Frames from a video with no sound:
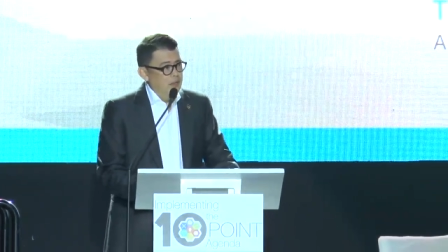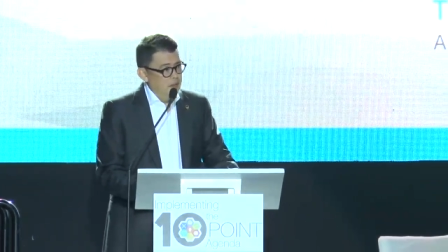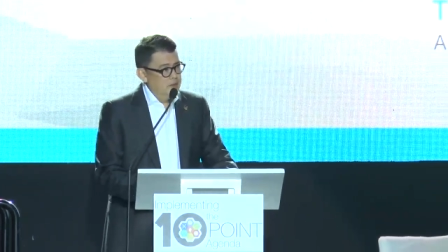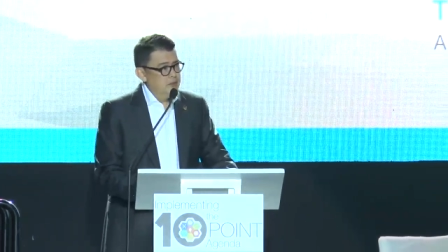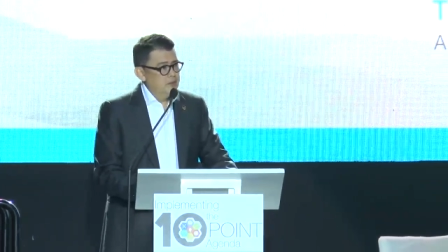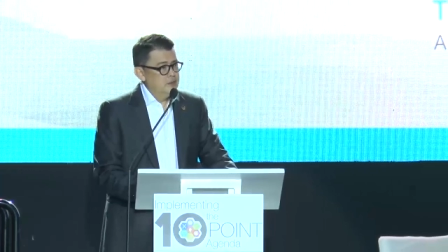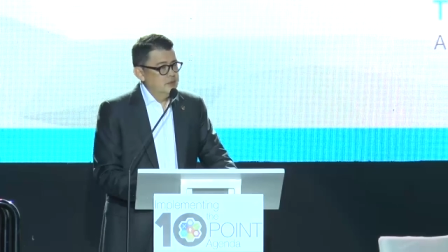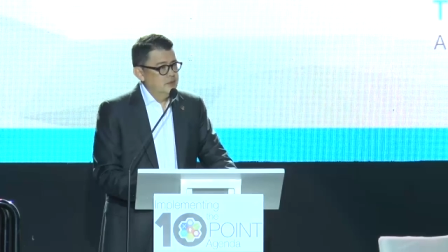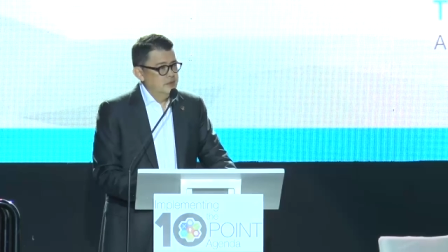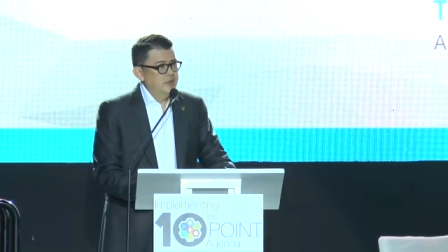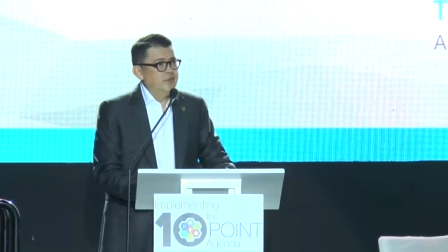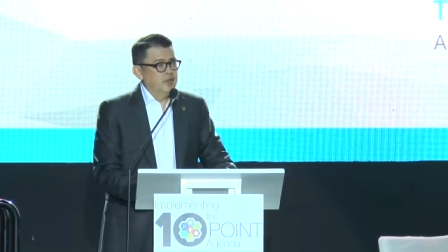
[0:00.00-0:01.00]
is
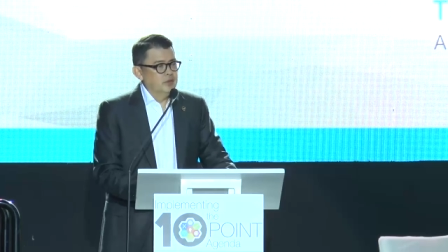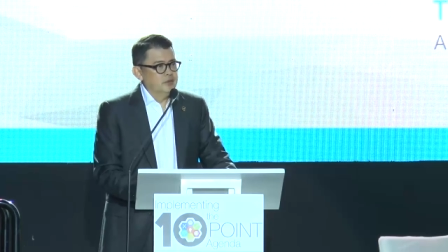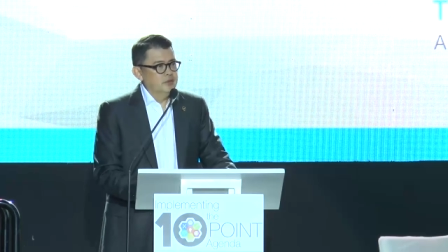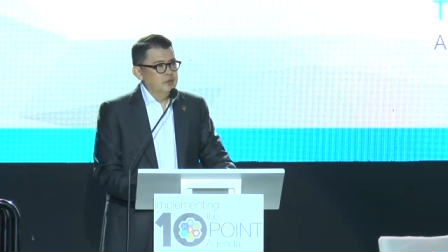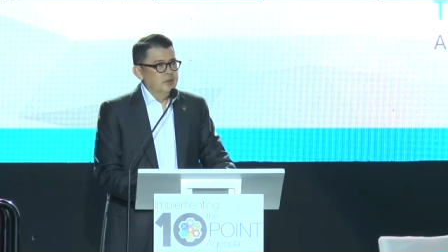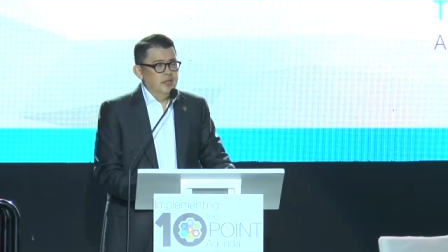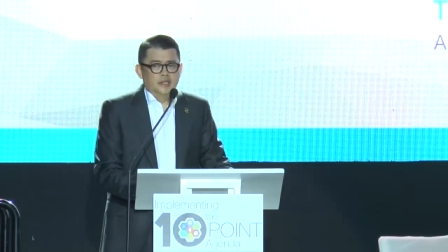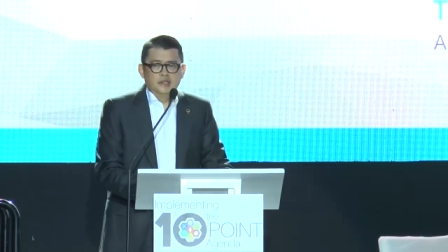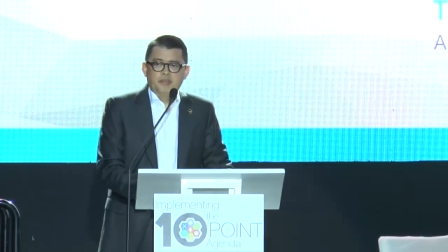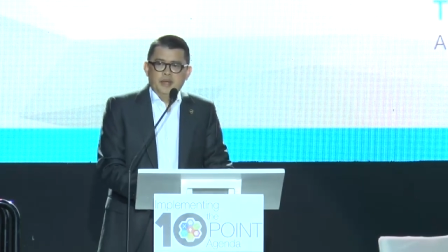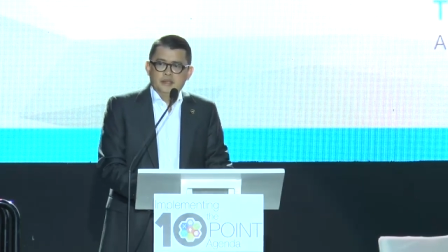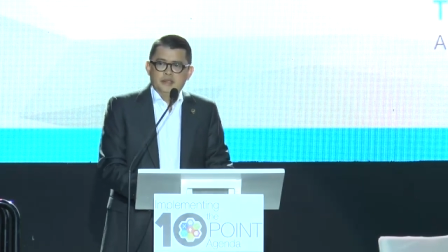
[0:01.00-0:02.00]
difficult and
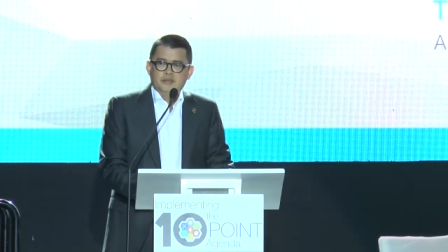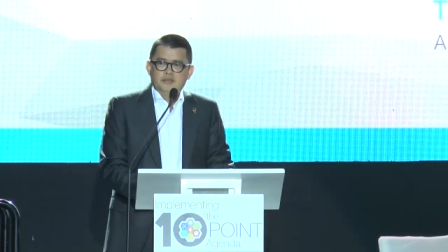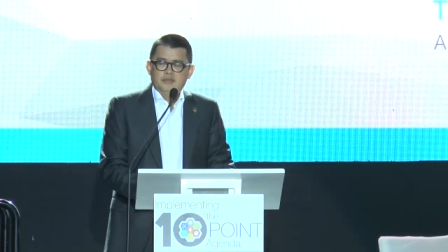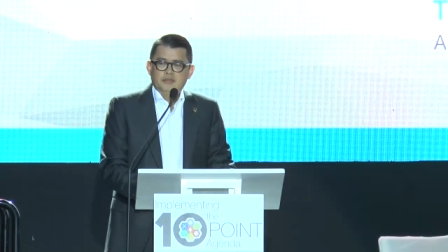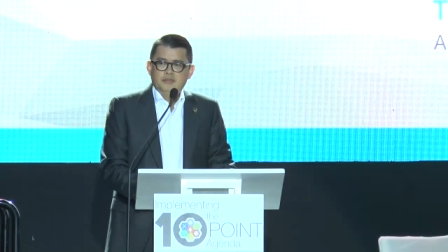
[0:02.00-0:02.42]
expensive.